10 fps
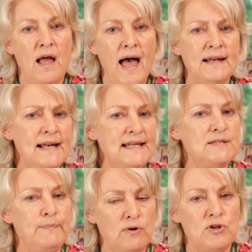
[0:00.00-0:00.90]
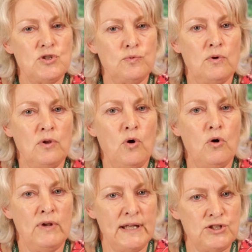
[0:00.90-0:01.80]
and any spiritual or
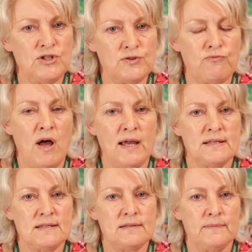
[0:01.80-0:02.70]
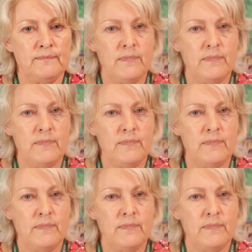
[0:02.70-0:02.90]
religious rites.